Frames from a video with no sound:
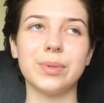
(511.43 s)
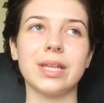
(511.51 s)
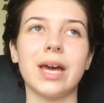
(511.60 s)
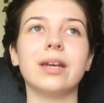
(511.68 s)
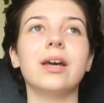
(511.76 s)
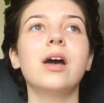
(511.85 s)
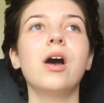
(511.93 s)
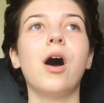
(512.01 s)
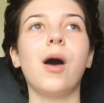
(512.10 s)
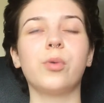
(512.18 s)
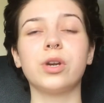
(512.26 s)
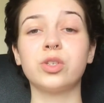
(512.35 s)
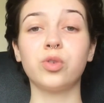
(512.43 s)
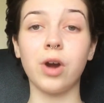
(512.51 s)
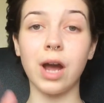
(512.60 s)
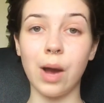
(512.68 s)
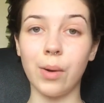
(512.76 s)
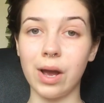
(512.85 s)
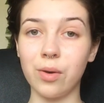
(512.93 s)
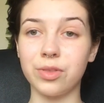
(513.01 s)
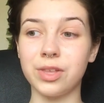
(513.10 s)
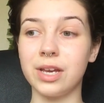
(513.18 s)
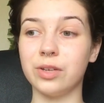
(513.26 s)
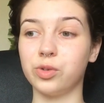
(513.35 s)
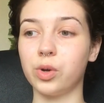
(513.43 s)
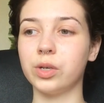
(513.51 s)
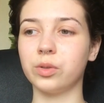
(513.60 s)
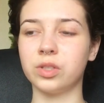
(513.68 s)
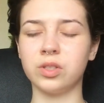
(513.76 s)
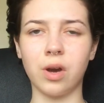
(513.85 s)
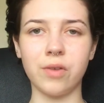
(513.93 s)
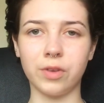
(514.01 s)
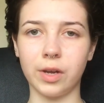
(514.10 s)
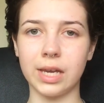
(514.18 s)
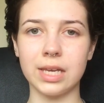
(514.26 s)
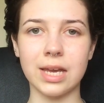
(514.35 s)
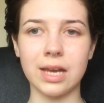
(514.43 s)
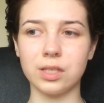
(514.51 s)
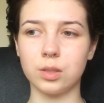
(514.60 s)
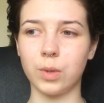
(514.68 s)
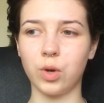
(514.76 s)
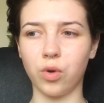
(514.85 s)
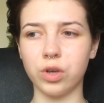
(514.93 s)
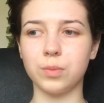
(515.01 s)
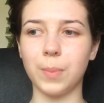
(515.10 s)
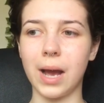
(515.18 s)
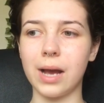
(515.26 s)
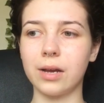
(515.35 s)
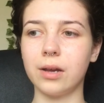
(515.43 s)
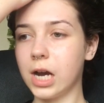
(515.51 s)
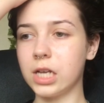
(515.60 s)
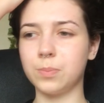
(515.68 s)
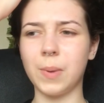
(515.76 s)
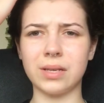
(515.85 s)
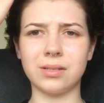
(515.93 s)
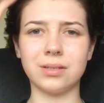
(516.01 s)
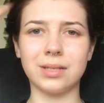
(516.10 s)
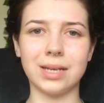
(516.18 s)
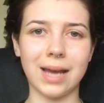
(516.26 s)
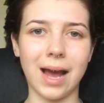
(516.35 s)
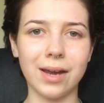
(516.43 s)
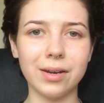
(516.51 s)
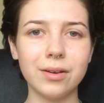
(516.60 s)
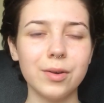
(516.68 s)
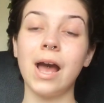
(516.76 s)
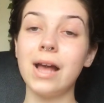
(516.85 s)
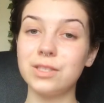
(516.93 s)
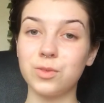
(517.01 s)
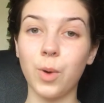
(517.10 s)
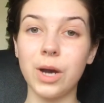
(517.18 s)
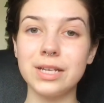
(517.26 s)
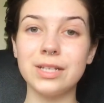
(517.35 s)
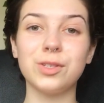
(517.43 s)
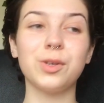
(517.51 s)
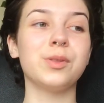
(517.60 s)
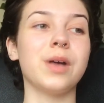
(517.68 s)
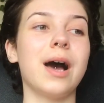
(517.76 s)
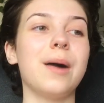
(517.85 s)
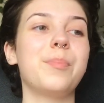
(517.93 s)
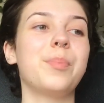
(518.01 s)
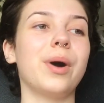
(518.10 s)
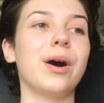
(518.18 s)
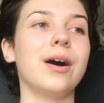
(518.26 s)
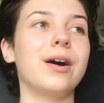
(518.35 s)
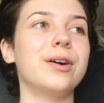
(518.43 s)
but then I wanted to grow it out healthy and try not to dye it for like a year so it grows back as best as it can. Hence why I didn't do that, but